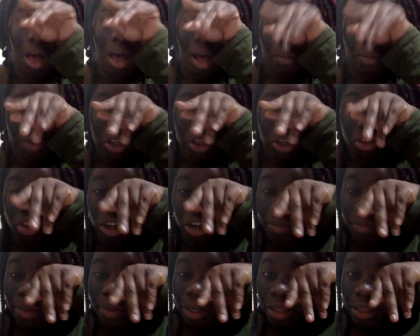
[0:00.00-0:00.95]
He took
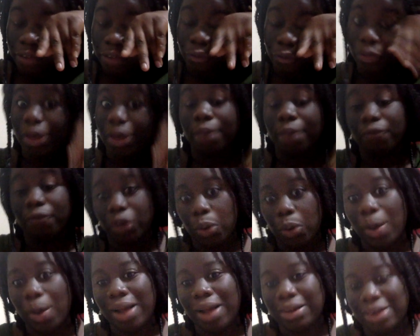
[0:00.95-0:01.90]
me to live with him for a
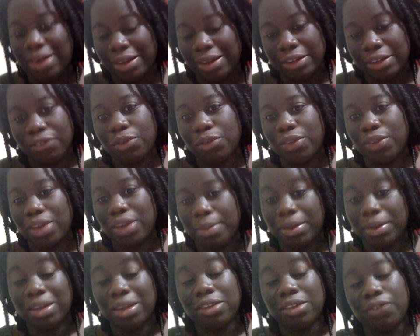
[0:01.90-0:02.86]
while, and I lived with him
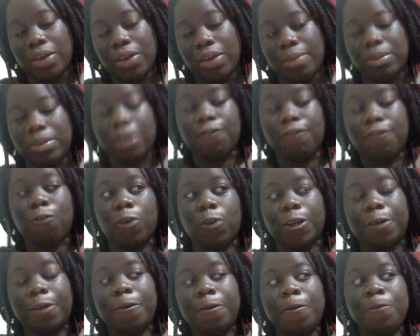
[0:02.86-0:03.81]
and his family
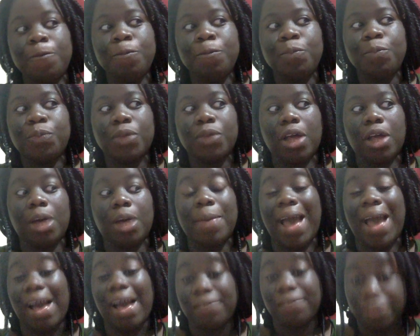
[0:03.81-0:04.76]
for
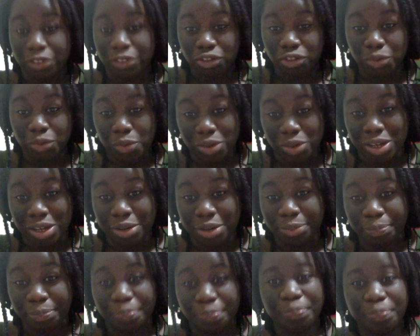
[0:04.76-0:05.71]
half of a school year
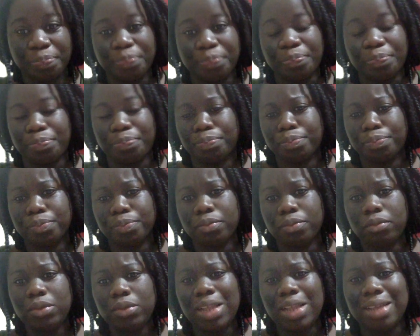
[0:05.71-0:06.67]

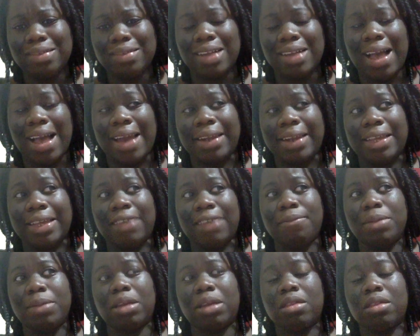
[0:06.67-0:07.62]
to kind of give
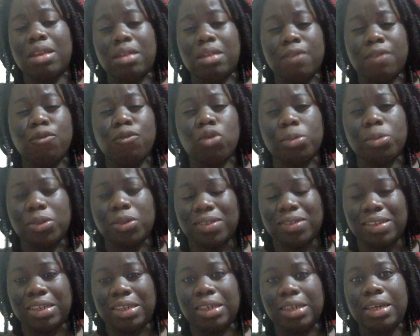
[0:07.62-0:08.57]
me a sense of
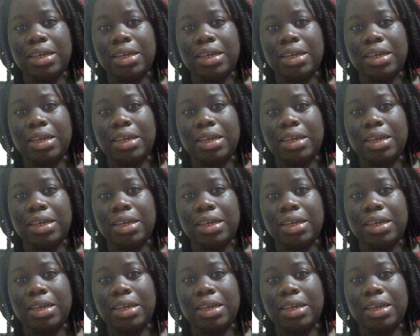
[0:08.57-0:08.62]
normalcy,